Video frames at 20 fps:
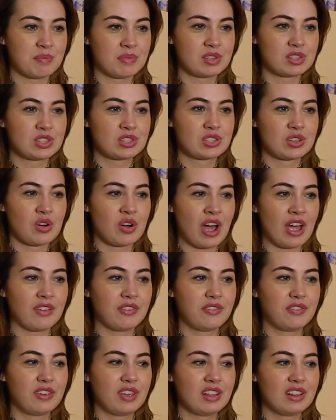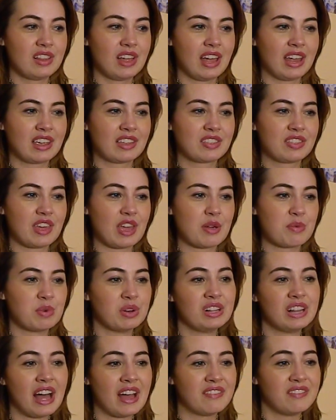So I feel like they
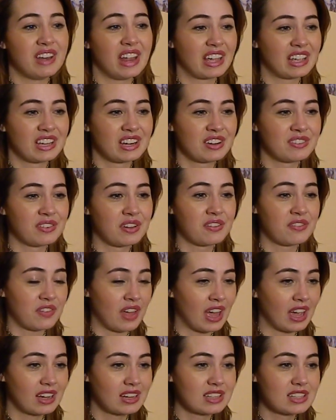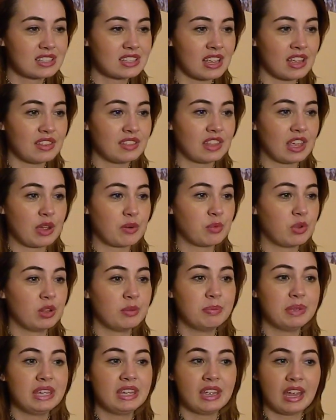will have negative effects, and they will
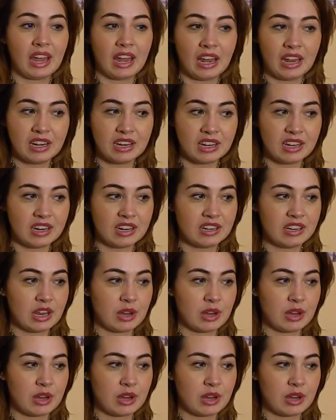be hated.